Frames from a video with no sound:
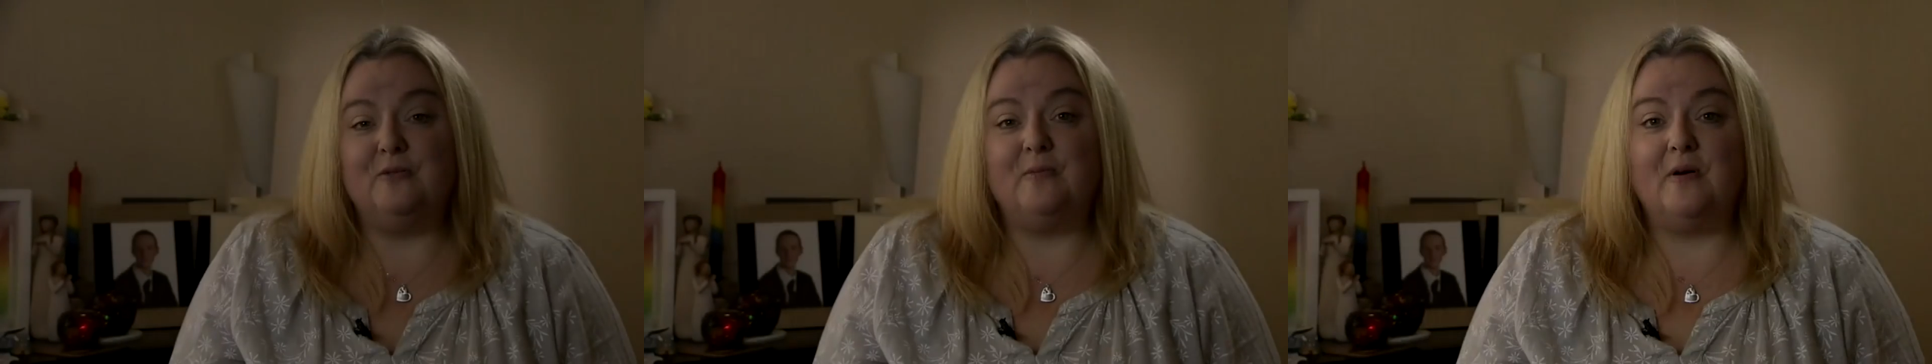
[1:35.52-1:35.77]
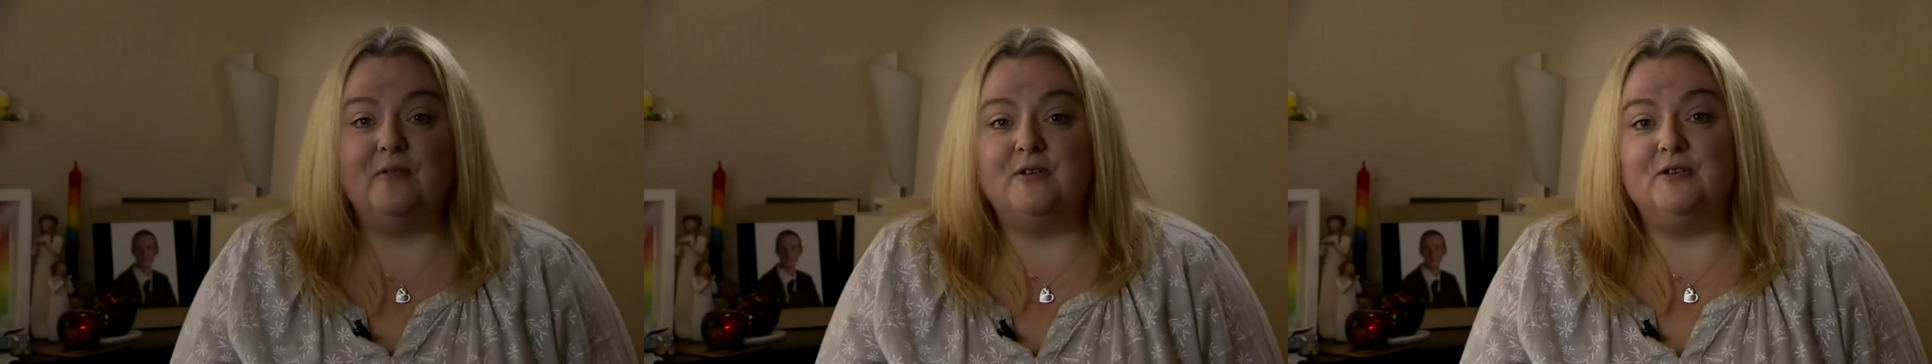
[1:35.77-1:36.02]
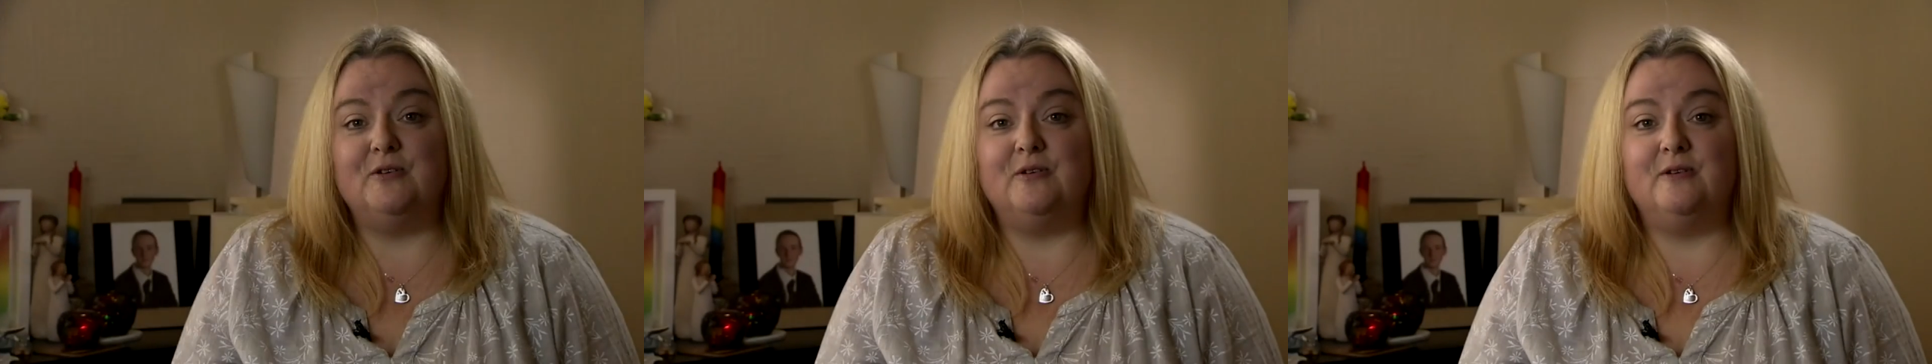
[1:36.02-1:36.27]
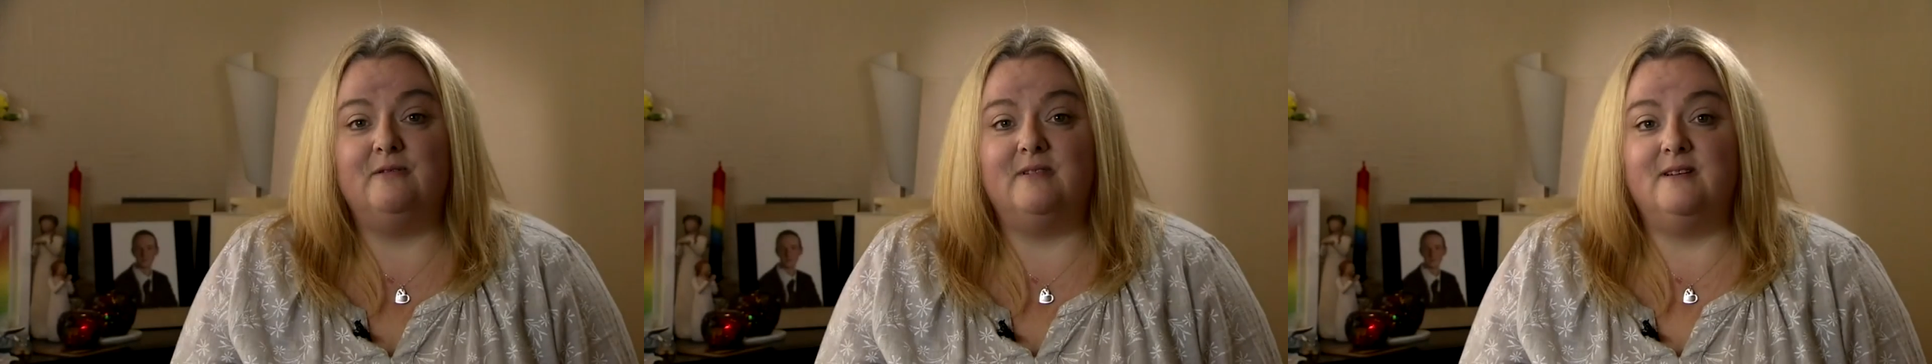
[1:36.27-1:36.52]
up on the
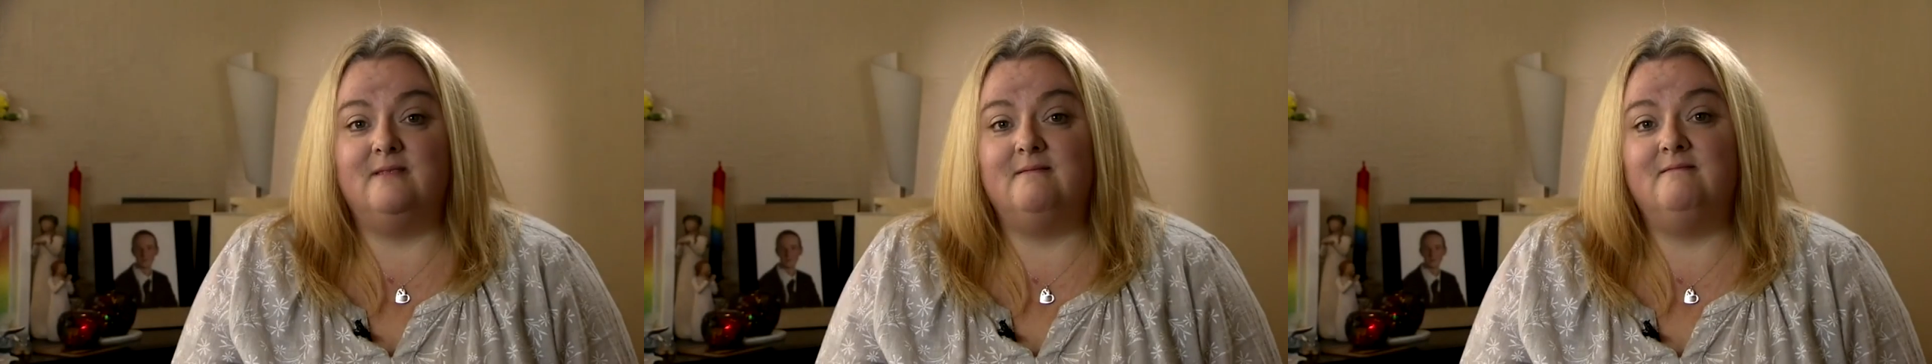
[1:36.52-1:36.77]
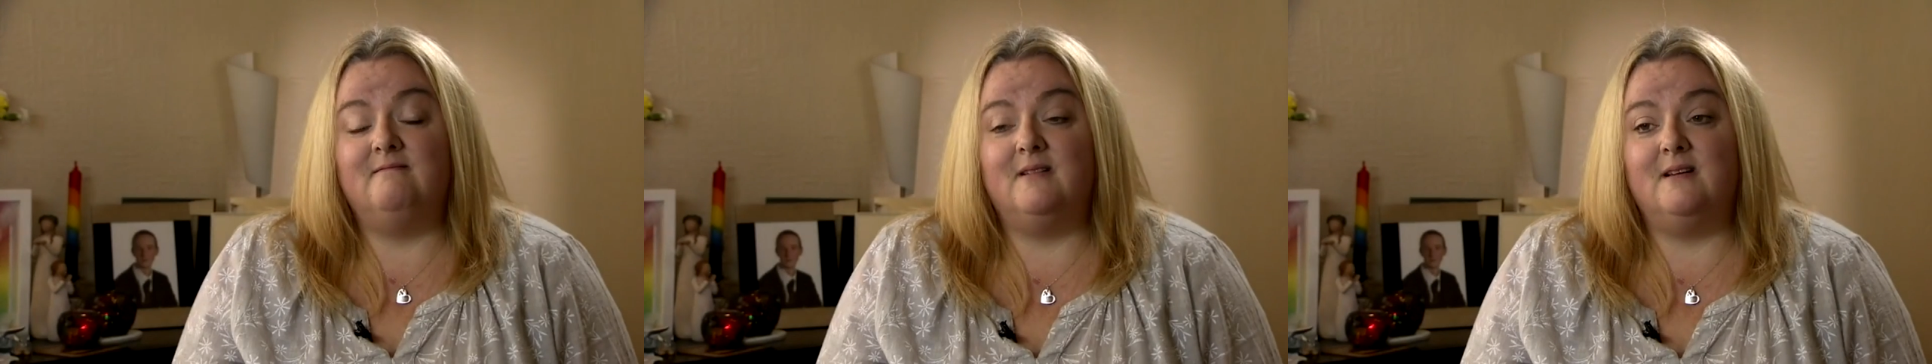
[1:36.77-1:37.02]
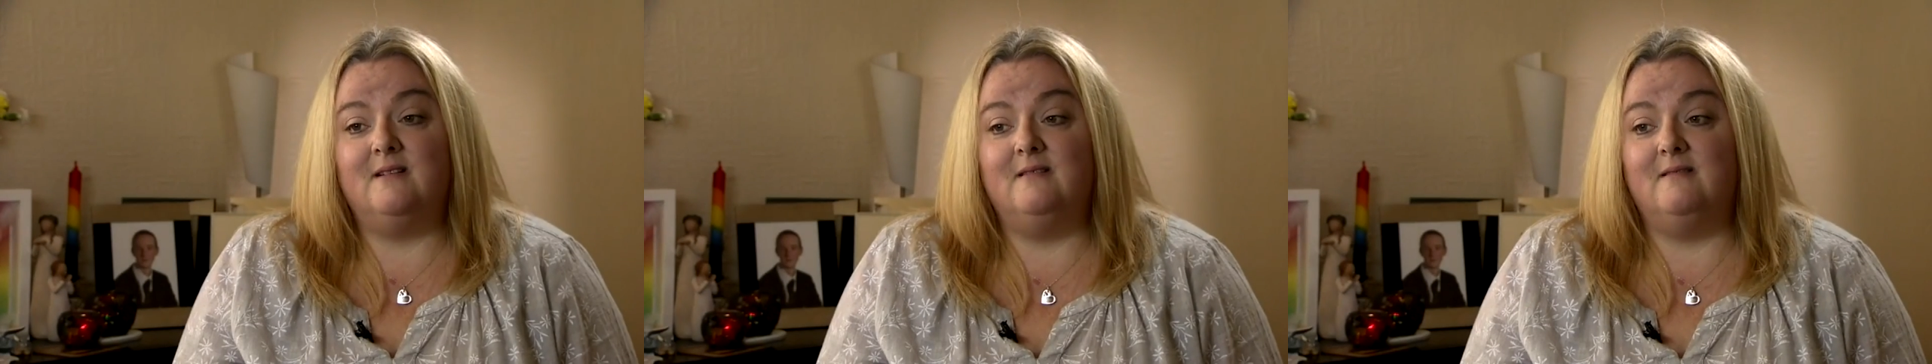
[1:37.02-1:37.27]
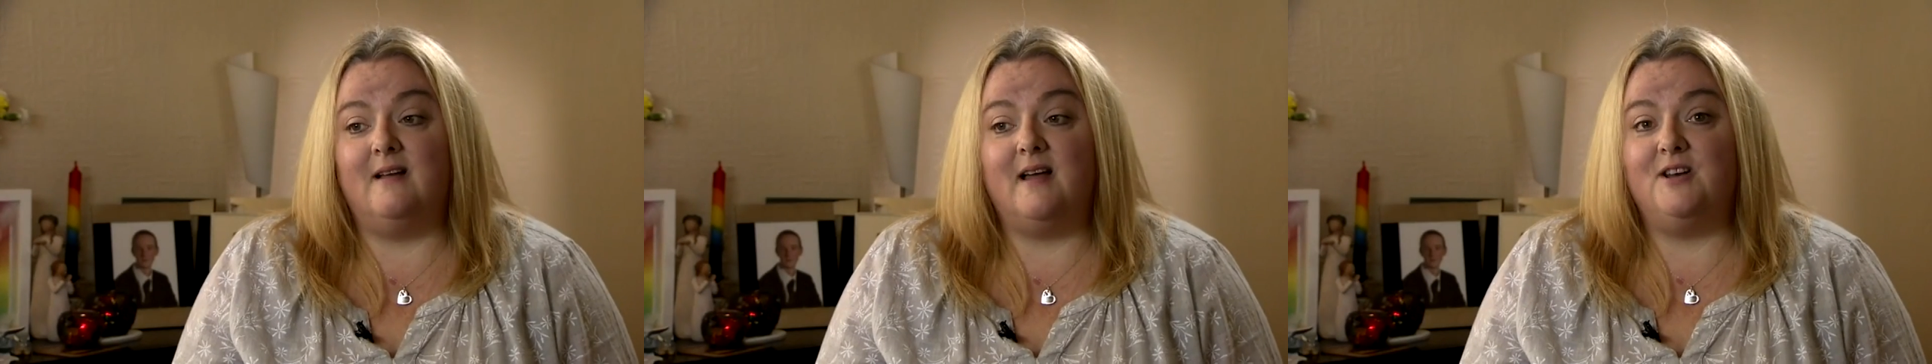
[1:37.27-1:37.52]
door
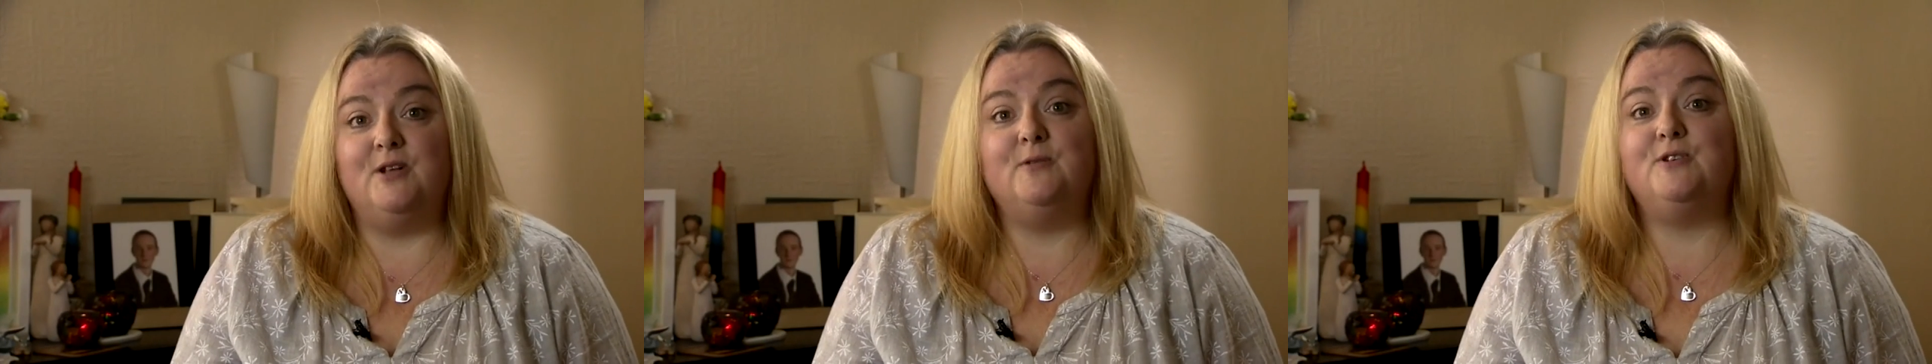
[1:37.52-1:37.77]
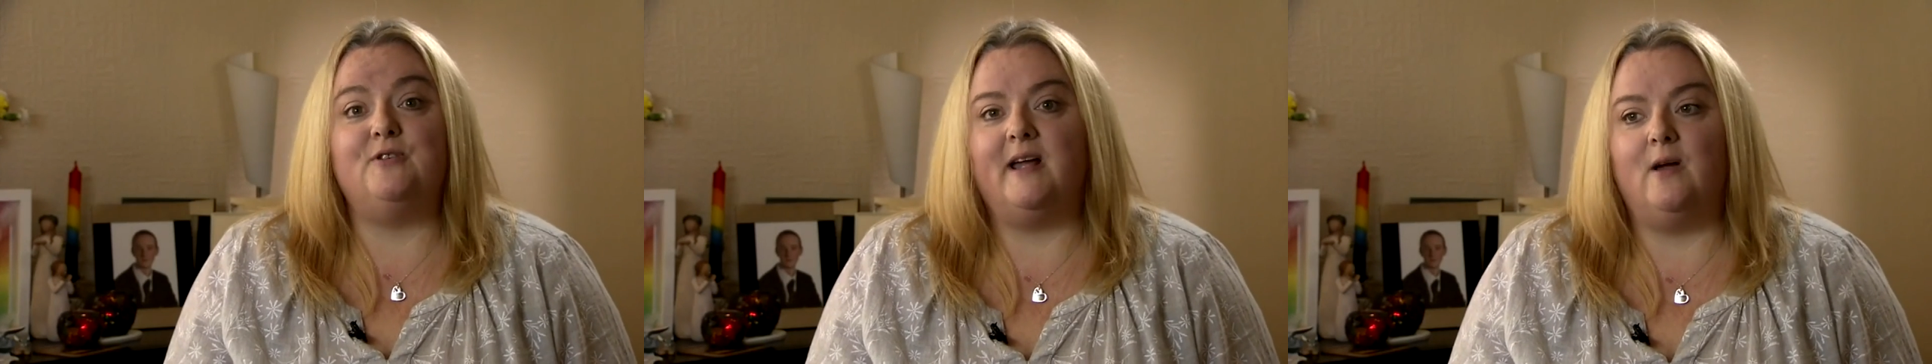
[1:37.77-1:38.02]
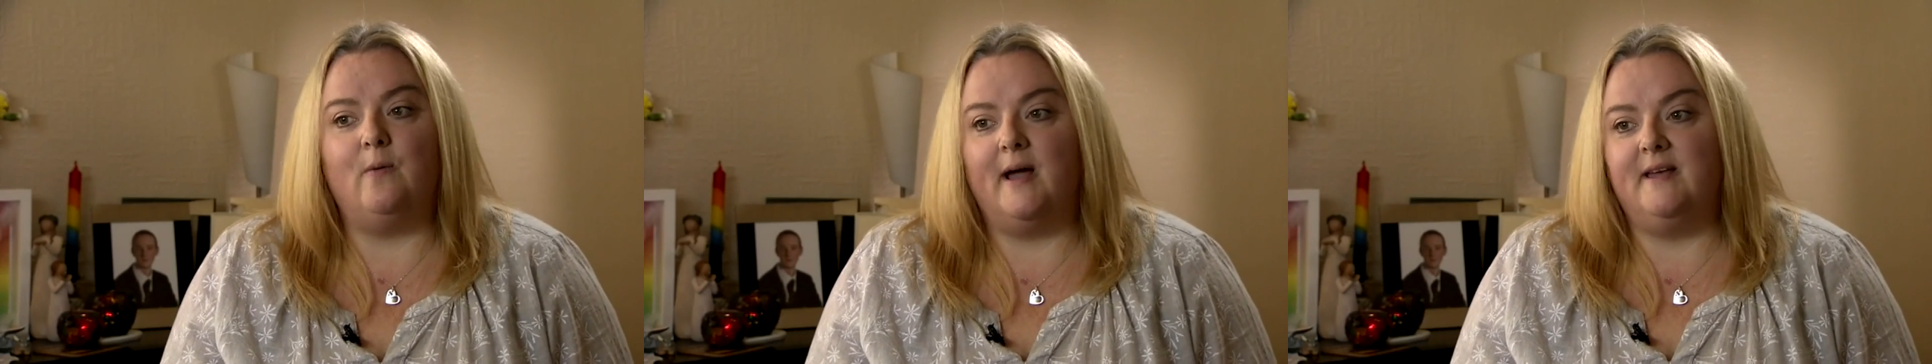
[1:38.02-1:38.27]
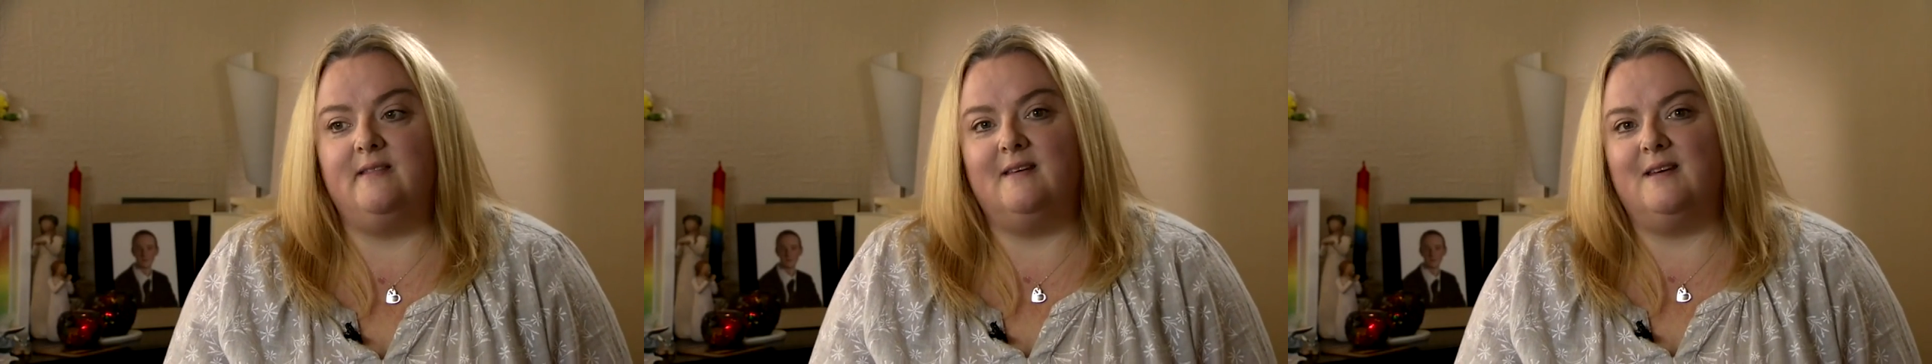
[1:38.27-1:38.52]
and I knew straight
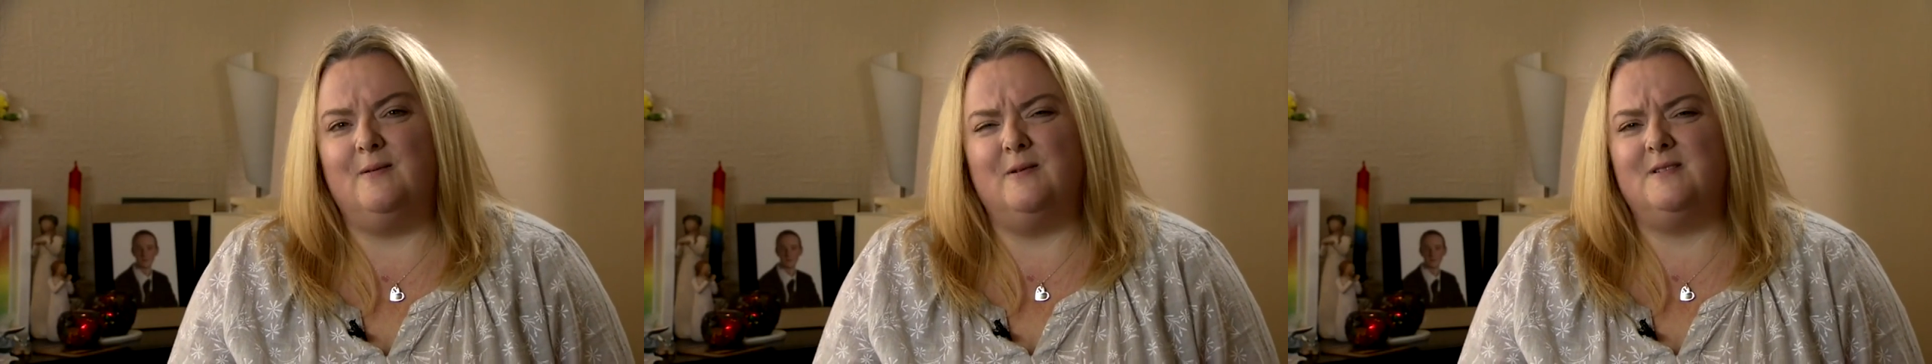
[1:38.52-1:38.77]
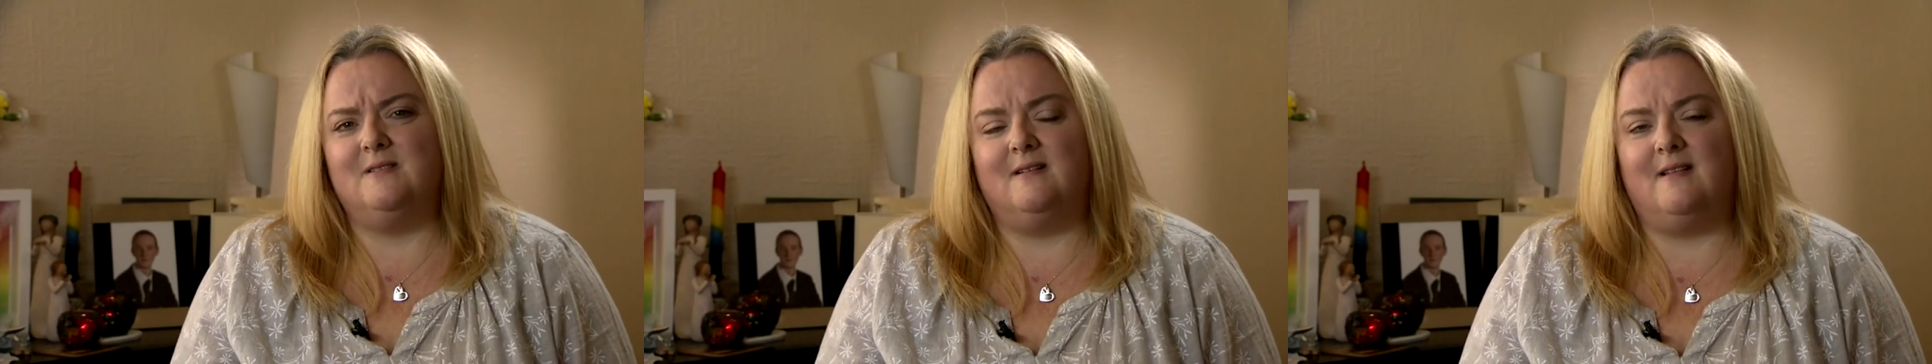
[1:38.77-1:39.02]
away that he wasn't